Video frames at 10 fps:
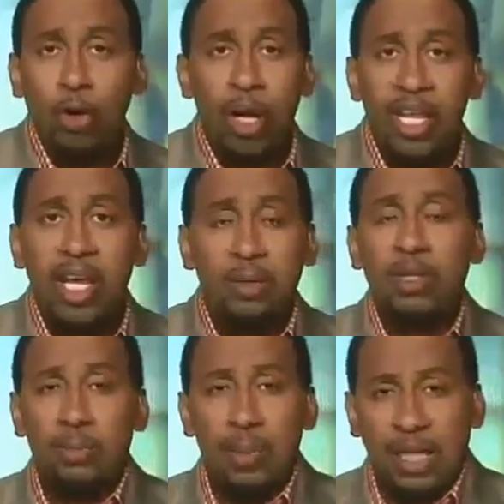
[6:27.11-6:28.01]
world or
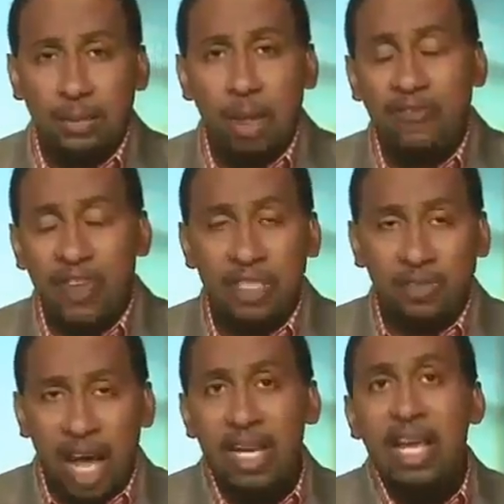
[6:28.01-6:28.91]
any other respectable
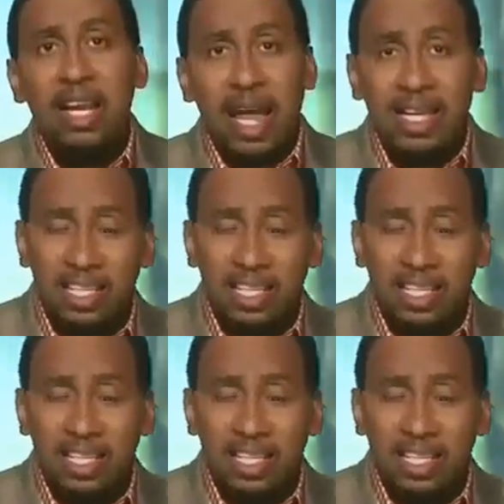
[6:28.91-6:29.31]
offensive line